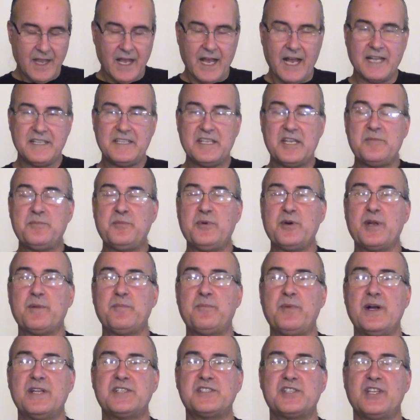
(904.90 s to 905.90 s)
I did put a
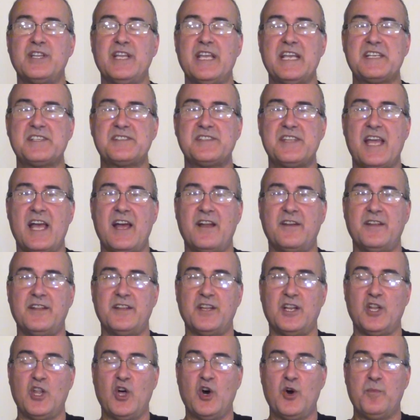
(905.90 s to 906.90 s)
bunch of links down in
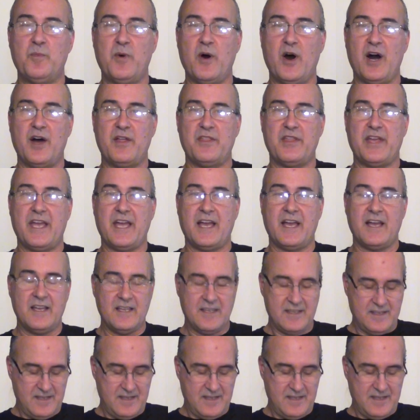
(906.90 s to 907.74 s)
the low bar there.